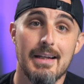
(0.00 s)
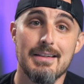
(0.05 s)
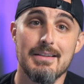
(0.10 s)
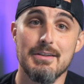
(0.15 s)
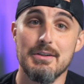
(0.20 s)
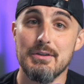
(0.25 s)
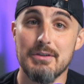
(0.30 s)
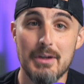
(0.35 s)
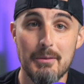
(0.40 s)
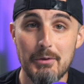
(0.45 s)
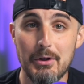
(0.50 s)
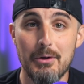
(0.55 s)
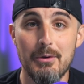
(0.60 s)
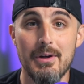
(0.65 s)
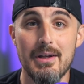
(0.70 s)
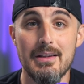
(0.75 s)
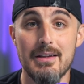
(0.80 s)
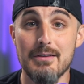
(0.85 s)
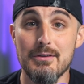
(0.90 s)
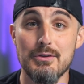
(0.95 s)
And to some
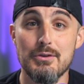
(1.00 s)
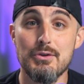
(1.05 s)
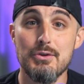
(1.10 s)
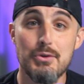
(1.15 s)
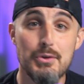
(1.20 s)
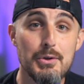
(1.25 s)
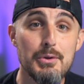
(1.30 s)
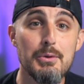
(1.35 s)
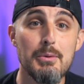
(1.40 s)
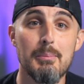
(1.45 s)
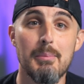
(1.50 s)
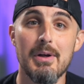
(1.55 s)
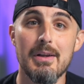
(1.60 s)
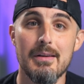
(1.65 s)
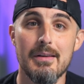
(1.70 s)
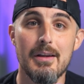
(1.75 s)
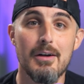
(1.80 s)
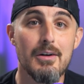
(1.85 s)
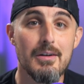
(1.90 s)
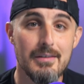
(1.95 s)
degree, this is true,
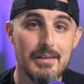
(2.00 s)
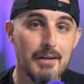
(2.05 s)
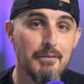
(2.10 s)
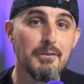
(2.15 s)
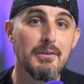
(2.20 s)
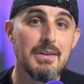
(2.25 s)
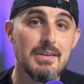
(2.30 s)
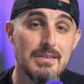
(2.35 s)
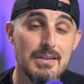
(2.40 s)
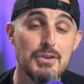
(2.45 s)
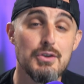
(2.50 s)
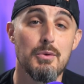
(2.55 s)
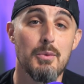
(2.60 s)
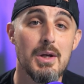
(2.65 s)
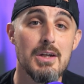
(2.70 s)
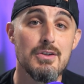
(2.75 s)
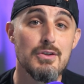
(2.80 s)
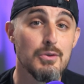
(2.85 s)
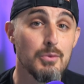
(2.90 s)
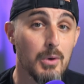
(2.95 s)
but there are definitely
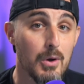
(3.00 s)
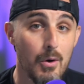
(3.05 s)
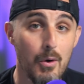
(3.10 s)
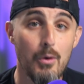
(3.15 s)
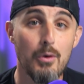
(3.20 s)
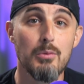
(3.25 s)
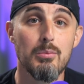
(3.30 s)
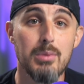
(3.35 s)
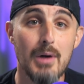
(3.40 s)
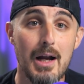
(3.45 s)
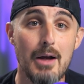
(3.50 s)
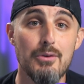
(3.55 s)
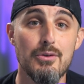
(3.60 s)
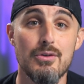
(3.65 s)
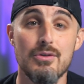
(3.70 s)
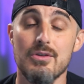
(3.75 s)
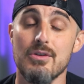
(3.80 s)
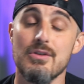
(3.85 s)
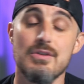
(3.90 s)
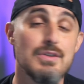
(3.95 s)
situations where old
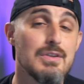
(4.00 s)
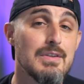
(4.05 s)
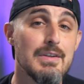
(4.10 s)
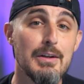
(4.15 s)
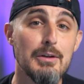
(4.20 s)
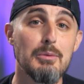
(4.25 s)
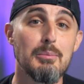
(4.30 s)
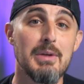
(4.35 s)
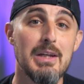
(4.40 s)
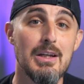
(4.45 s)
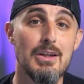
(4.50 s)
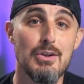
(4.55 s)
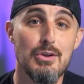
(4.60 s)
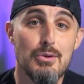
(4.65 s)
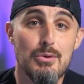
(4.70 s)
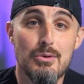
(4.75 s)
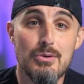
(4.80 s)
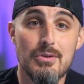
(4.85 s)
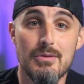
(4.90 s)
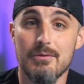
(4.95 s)
browsers are still being
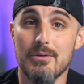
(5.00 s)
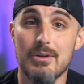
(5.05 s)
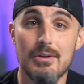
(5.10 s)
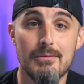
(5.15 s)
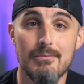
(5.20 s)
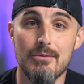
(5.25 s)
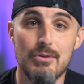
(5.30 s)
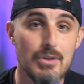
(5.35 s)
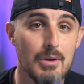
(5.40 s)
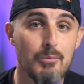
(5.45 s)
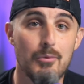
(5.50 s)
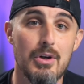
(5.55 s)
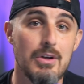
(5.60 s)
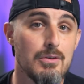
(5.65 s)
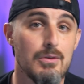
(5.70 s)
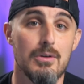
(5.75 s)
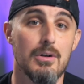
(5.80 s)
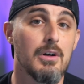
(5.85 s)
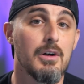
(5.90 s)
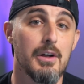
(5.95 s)
used for some
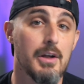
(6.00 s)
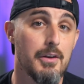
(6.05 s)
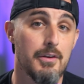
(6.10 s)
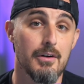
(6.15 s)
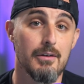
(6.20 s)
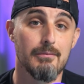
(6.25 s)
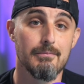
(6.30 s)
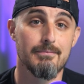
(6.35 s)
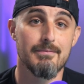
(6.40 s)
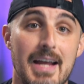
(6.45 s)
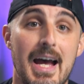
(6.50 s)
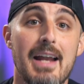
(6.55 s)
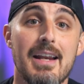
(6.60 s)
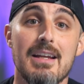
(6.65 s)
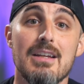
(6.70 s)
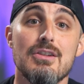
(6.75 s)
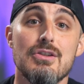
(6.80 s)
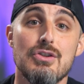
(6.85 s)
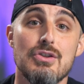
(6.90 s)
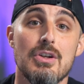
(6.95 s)
reason or another. That
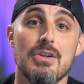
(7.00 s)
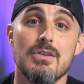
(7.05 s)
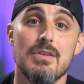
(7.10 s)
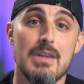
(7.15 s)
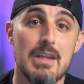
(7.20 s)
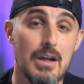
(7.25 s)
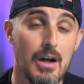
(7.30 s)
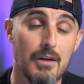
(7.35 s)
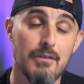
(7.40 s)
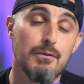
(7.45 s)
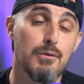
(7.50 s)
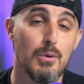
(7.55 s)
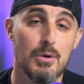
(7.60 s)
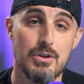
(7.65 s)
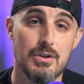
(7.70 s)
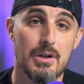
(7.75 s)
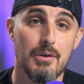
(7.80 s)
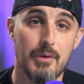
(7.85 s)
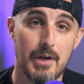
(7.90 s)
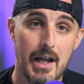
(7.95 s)
is just the
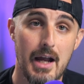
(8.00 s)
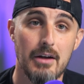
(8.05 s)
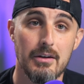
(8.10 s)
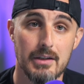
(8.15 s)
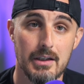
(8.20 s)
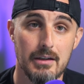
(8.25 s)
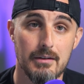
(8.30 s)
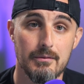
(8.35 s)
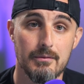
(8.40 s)
unfortunate reality.